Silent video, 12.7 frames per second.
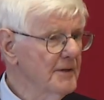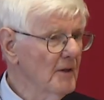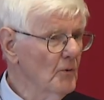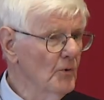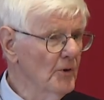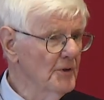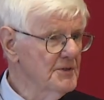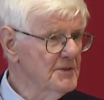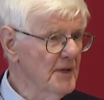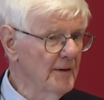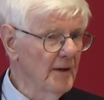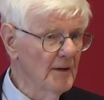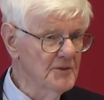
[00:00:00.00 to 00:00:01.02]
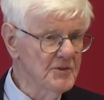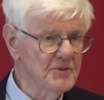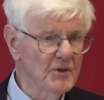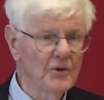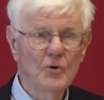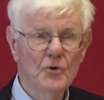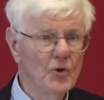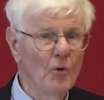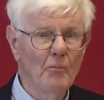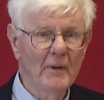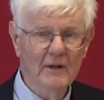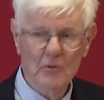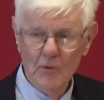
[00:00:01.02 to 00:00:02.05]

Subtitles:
in other words, said Hutchinson, no middle